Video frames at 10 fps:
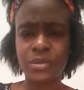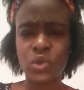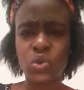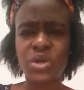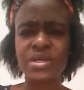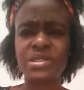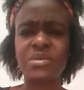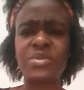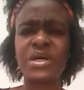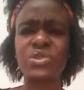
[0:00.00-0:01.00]
God is
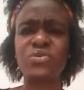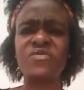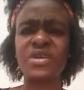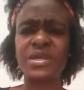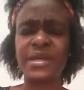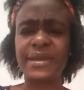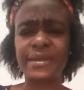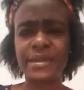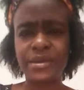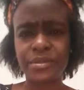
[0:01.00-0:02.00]
about to
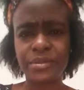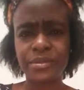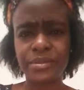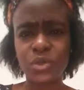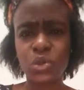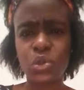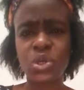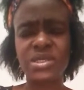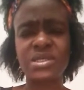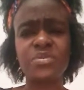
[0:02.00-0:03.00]
vindicate them. God
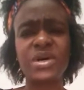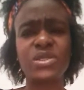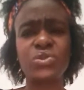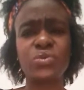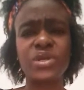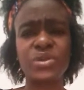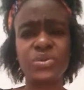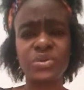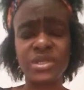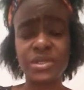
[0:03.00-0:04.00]
is about to
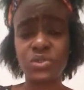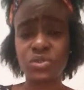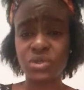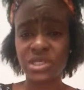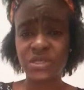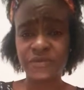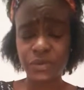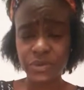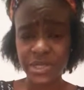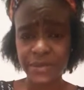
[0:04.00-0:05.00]
renew them, to
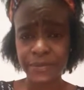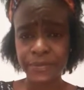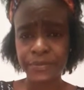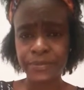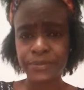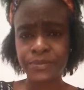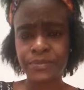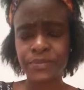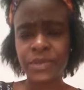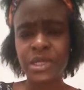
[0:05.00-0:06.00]
transform them.
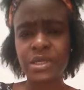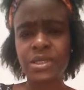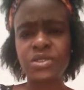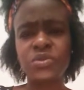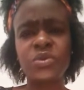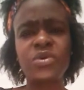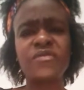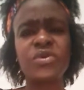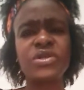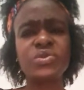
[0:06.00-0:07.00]
The Spirit of
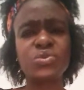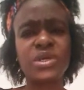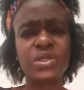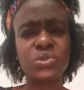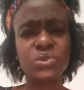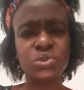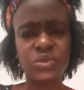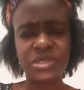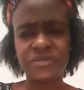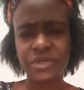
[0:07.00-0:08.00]
God is waiting to do
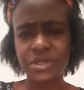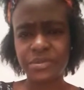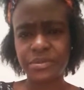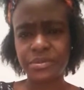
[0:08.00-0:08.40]
it for them.